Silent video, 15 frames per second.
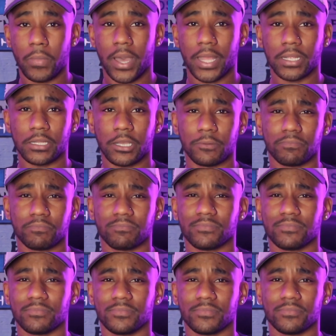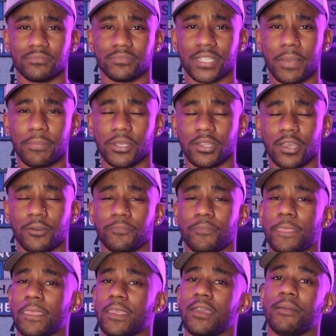I don't know. Let me know.
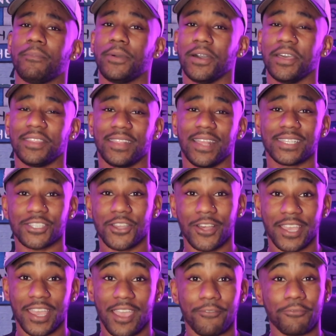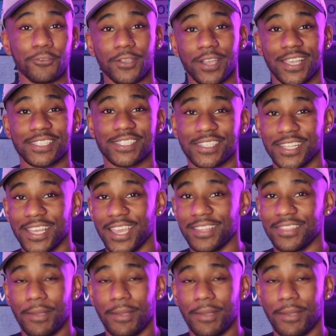But that's all I have for you guys today.